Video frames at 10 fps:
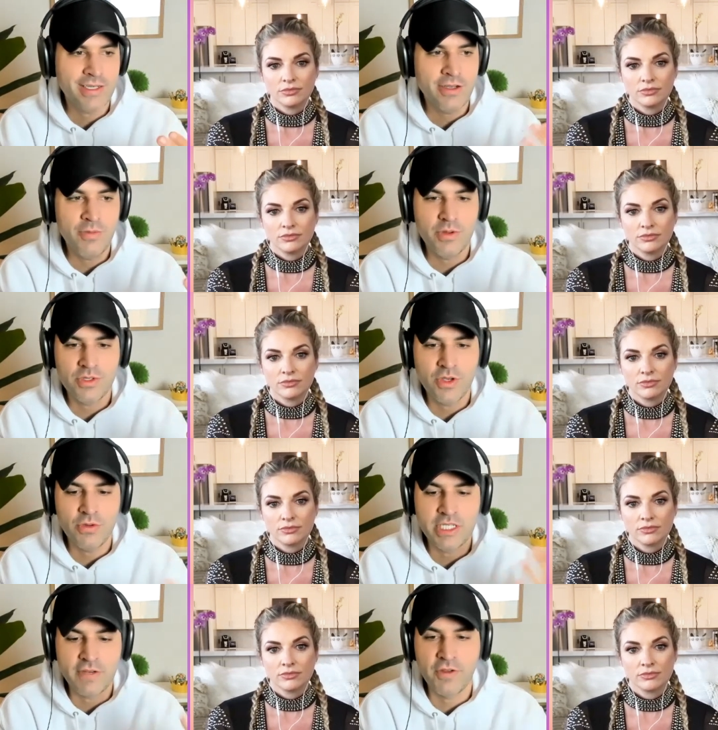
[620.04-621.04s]
Speaker 1: still
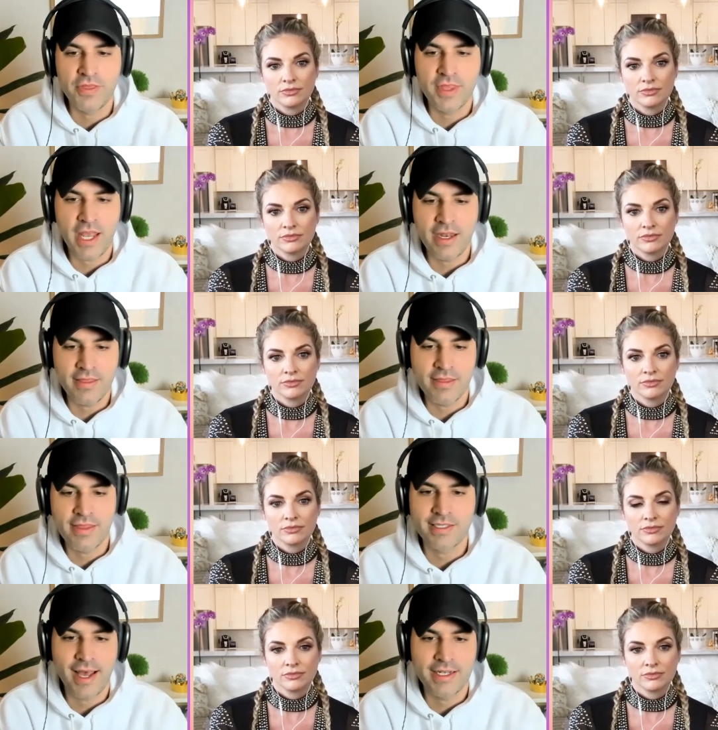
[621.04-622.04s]
so different than anything
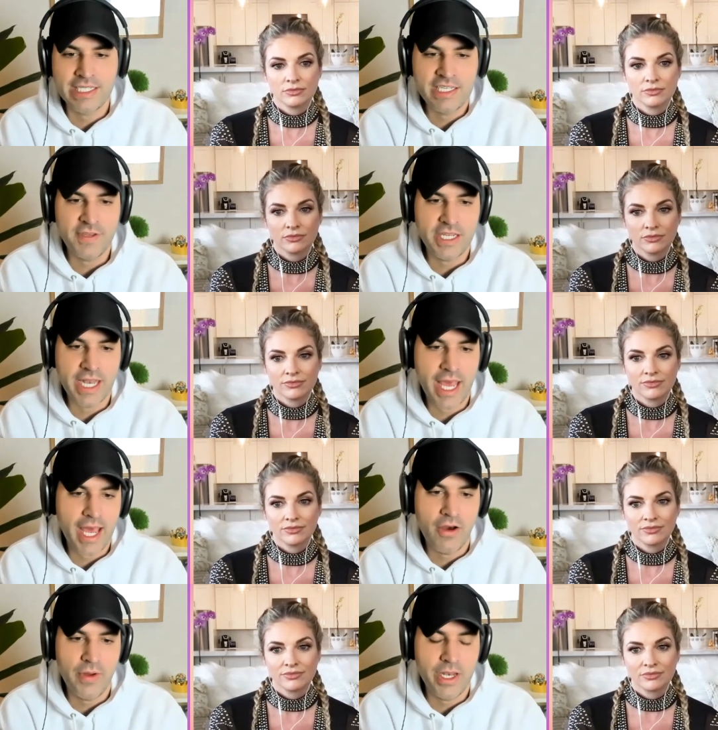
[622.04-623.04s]
that's on TV
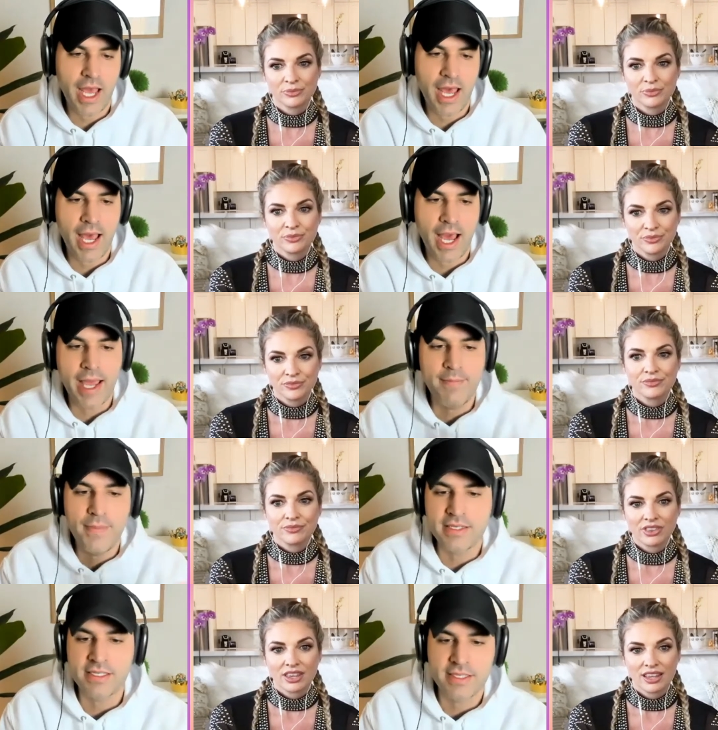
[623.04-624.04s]
now, and I, I
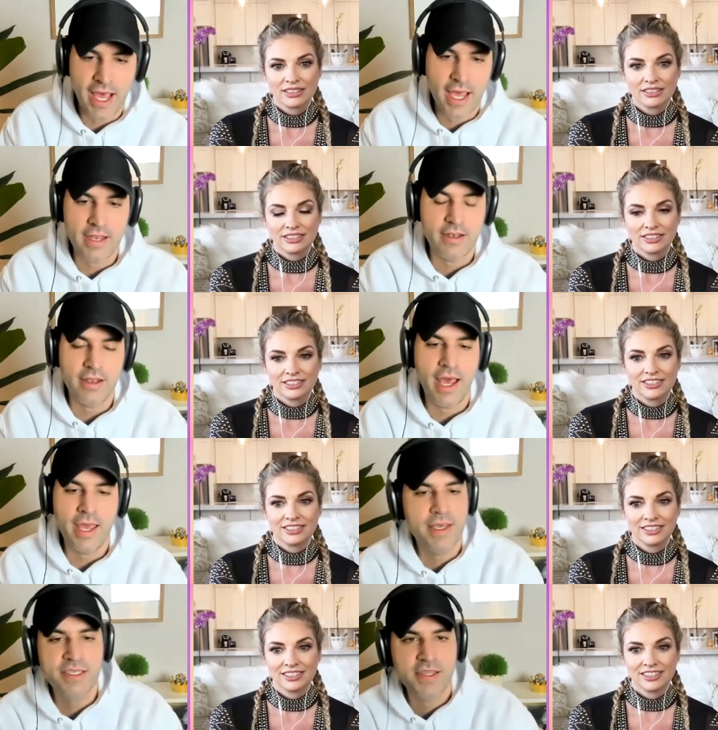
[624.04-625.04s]
miss that.
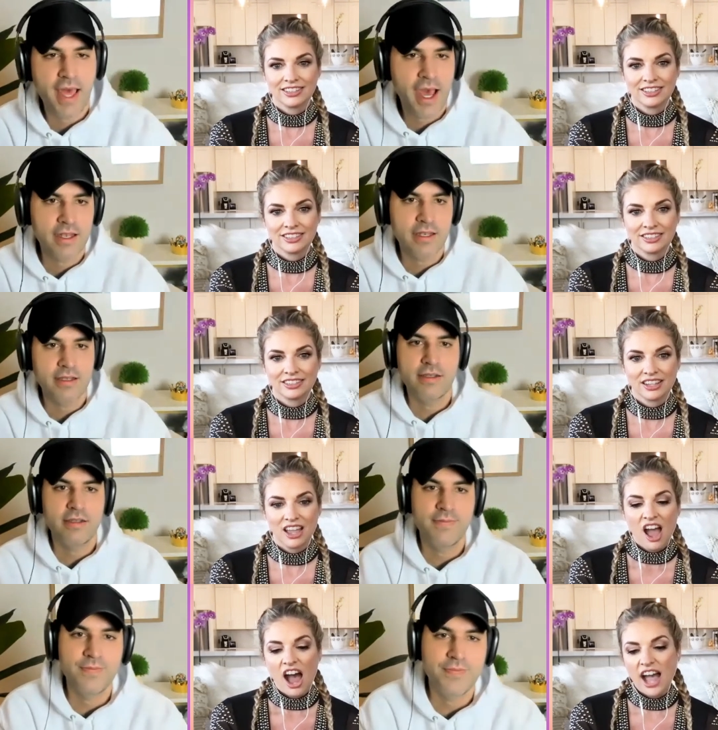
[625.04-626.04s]
I miss that.
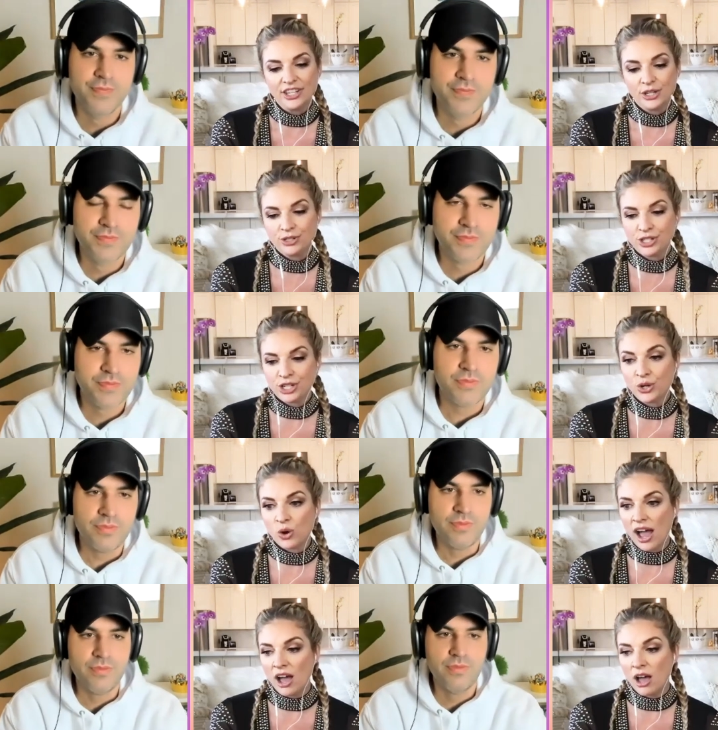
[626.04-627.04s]
Speaker 2: I do
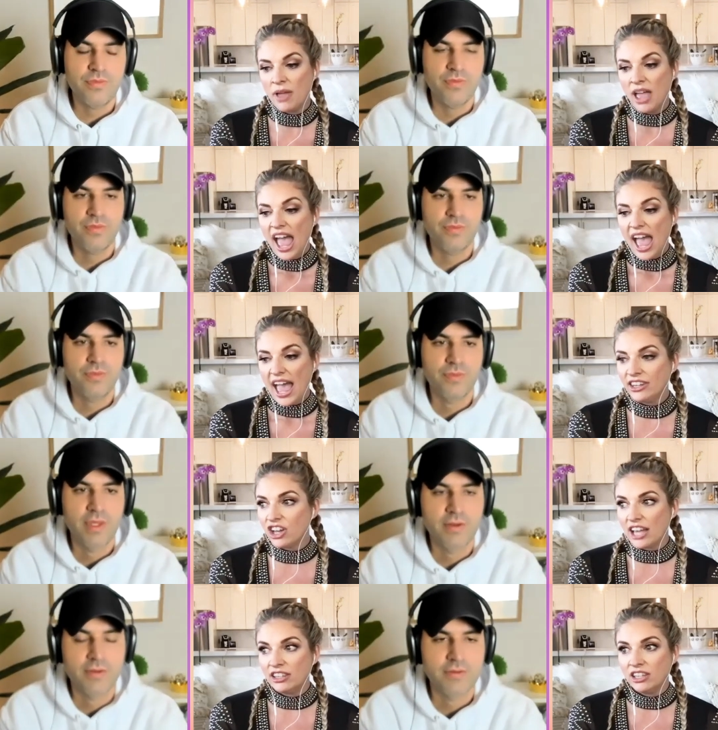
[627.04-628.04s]
too. Um, and
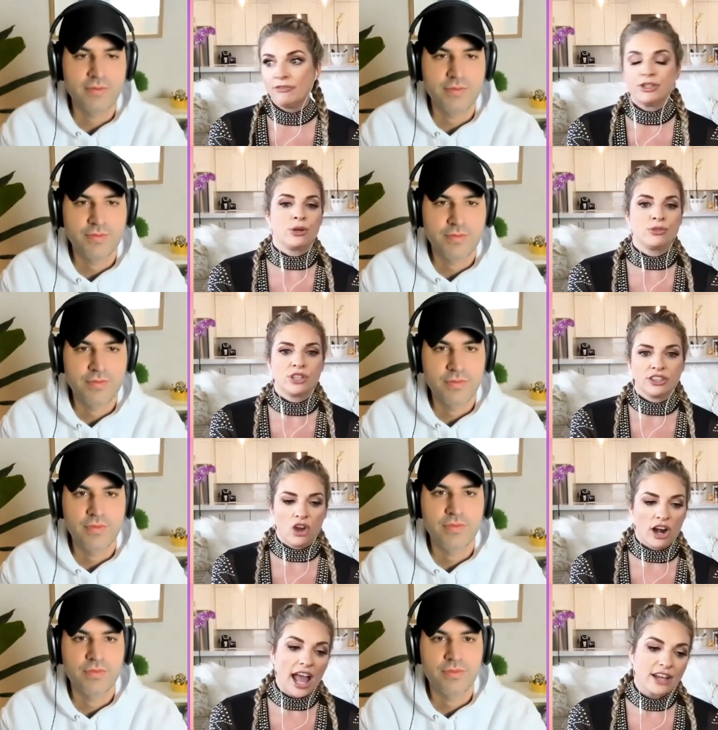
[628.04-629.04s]
look, I love shows like The
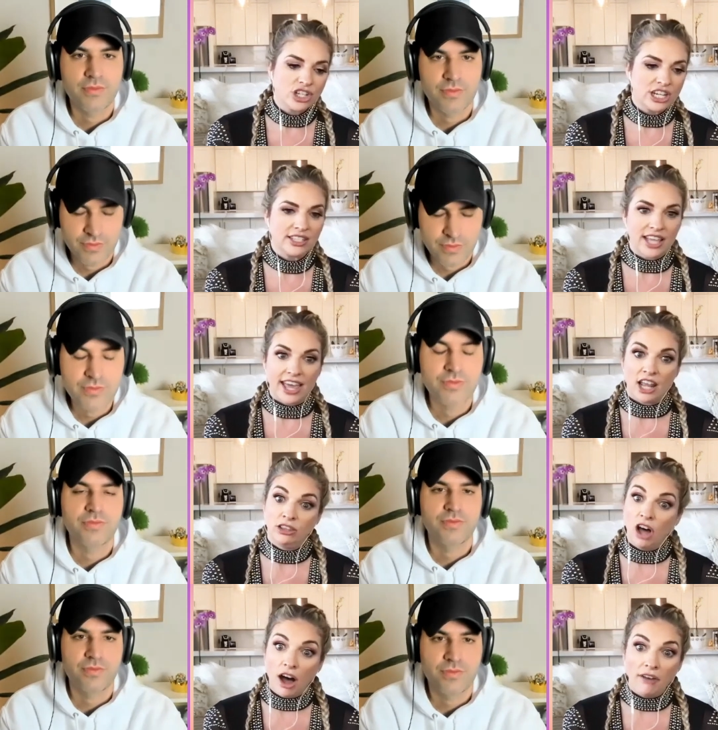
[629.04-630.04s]
Kardashians and I
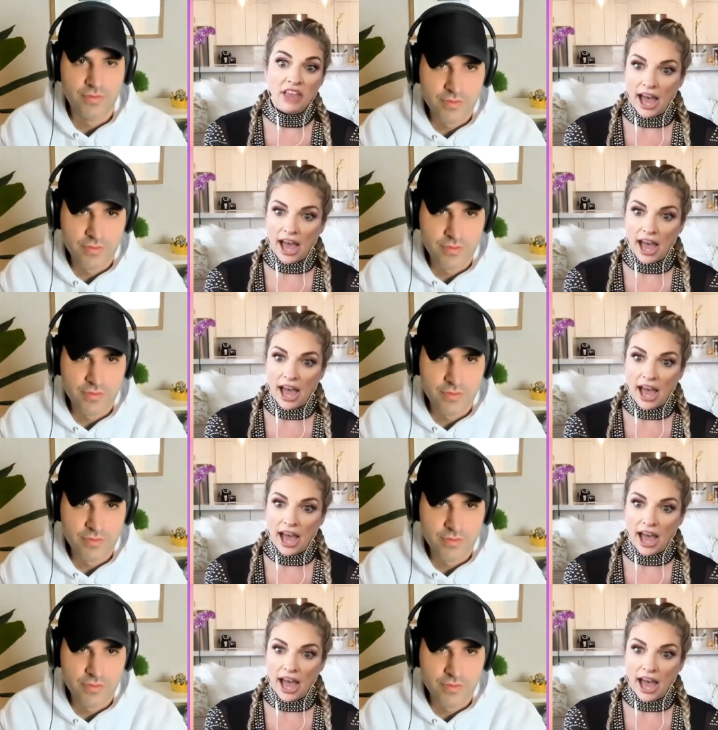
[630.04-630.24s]
love The